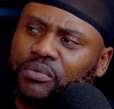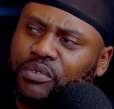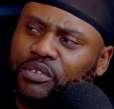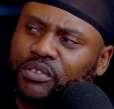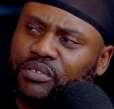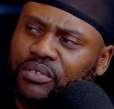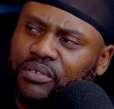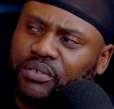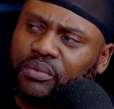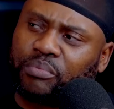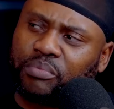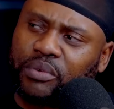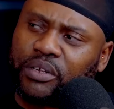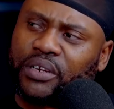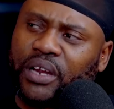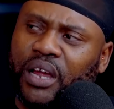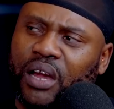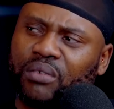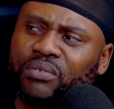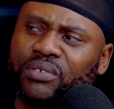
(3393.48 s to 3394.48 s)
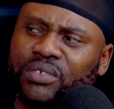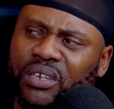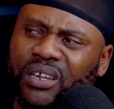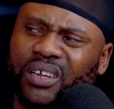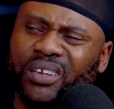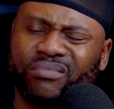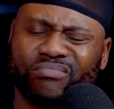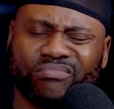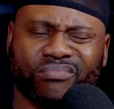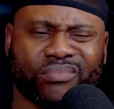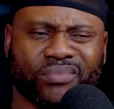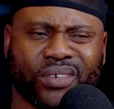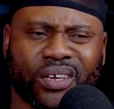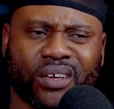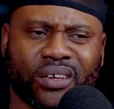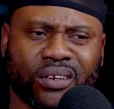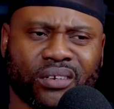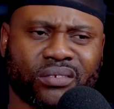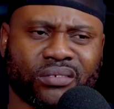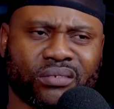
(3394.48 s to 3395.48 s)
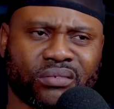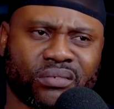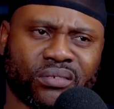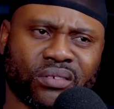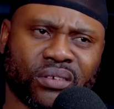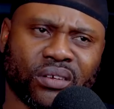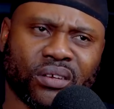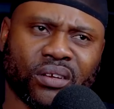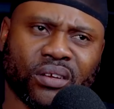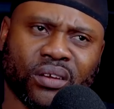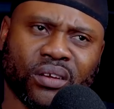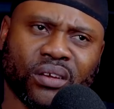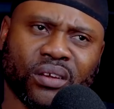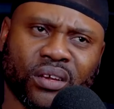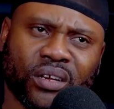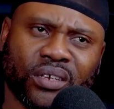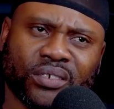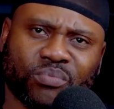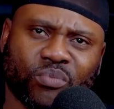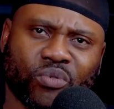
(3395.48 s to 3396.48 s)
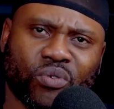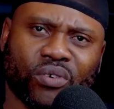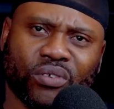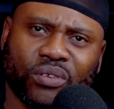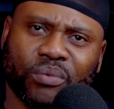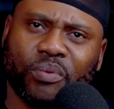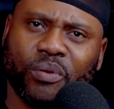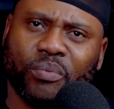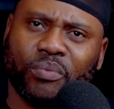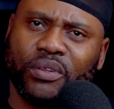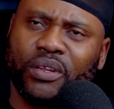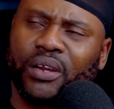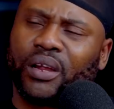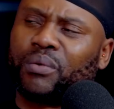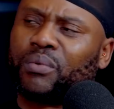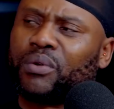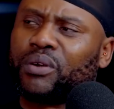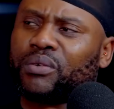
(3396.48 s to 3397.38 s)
with. But now it's like, man, it's more on the people that I work with.